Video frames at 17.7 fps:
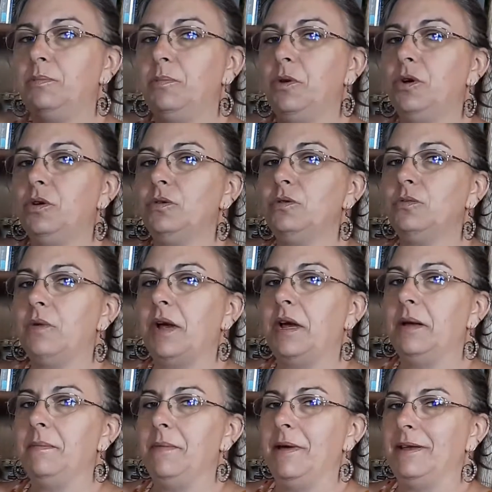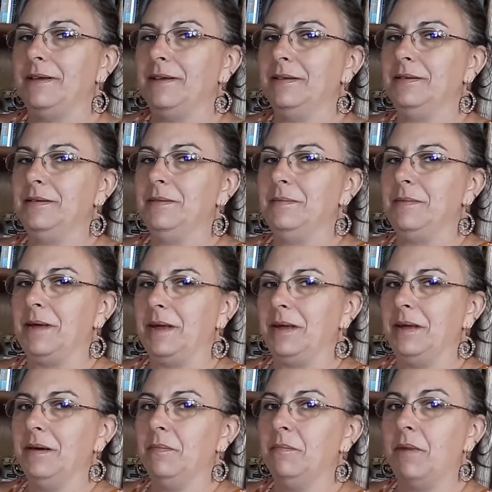book was recommended to
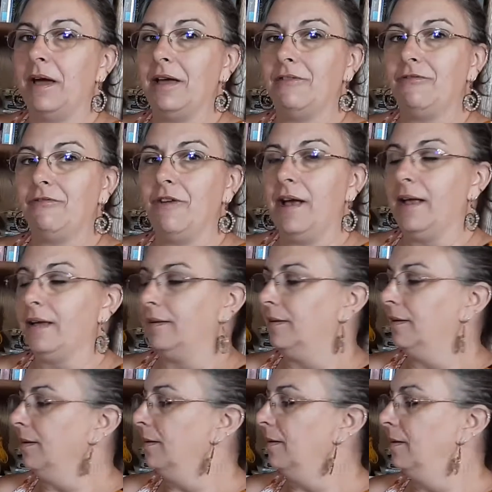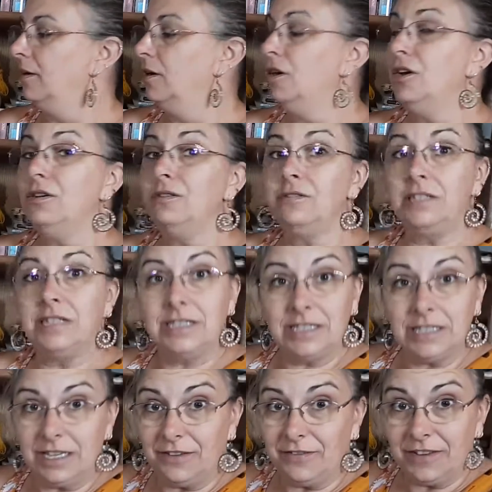me by a friend who
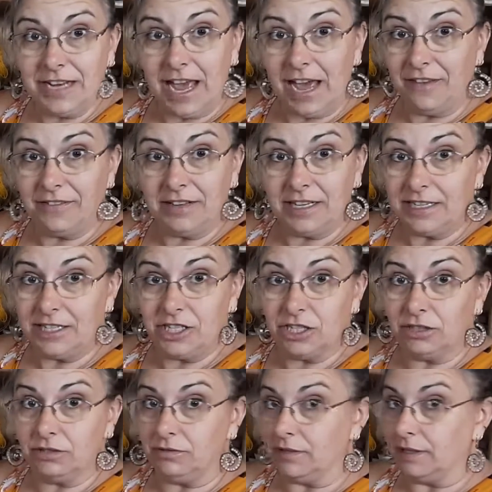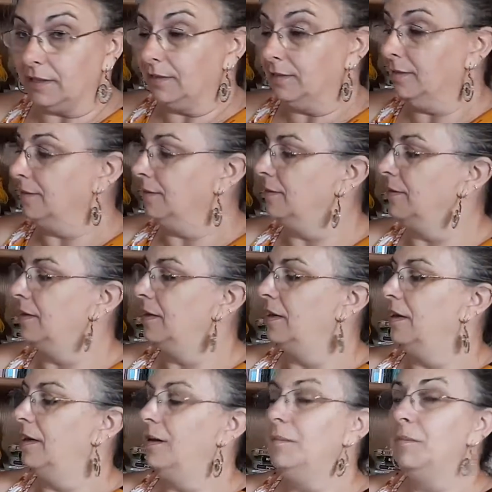doesn't even have any children.
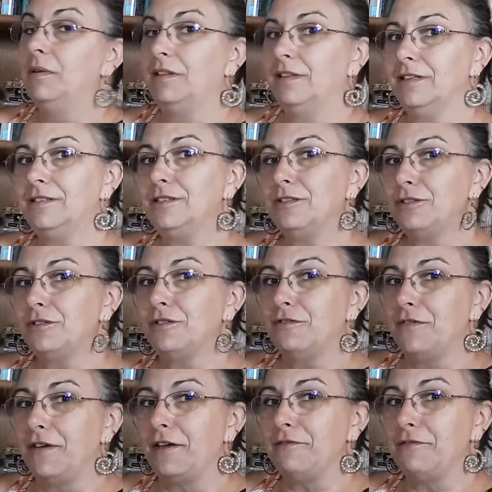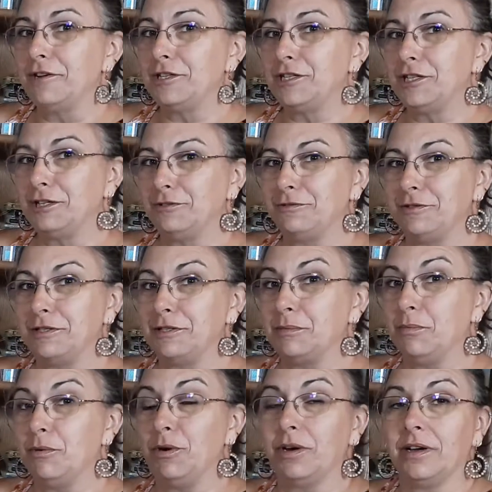But this is her favorite children's
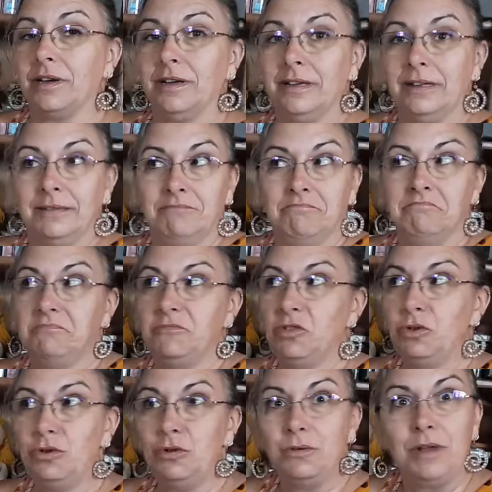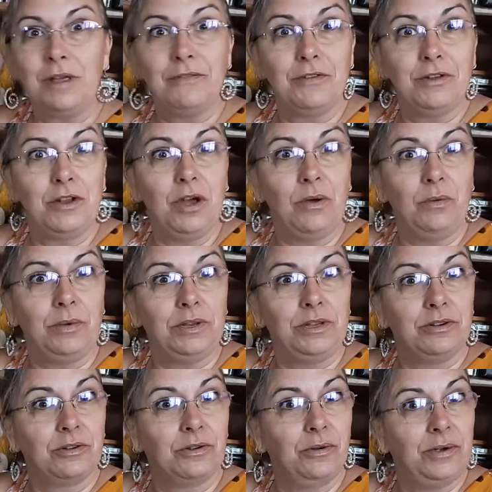book. So you never know when
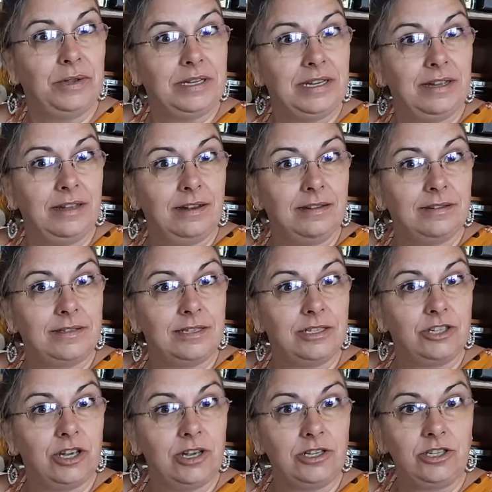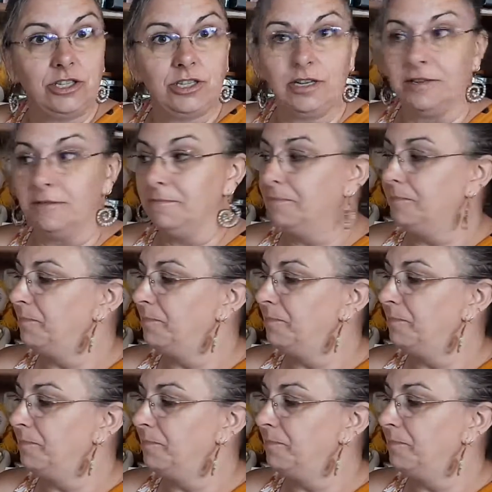you're going to get a suggestion.